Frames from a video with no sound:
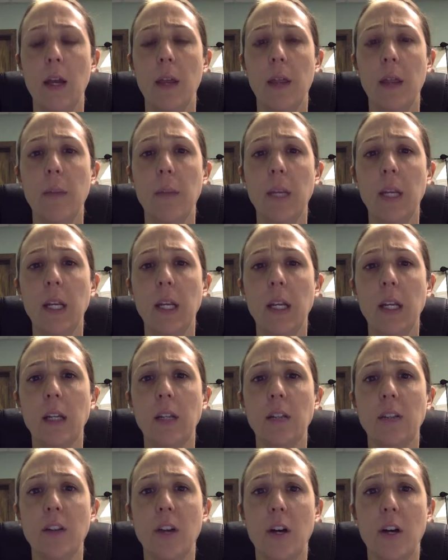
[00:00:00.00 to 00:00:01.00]
the
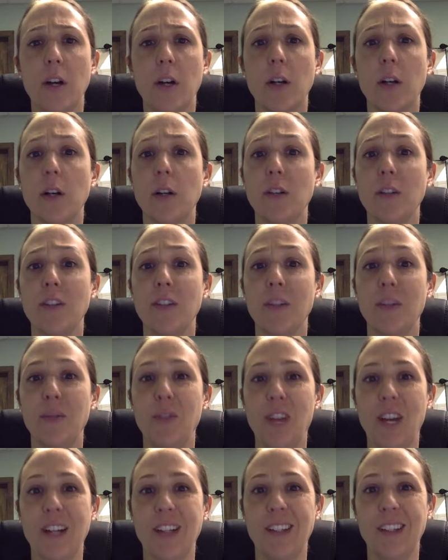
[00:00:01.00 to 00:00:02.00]
meanings are
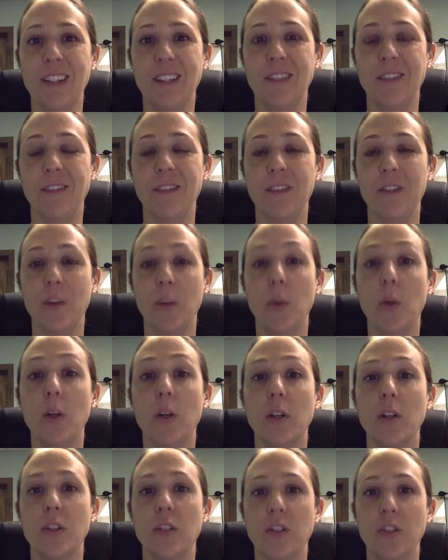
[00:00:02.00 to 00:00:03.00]
subjective, the
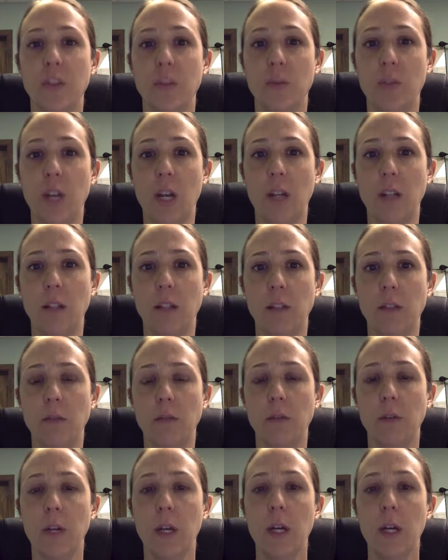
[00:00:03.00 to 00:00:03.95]
words are subjective,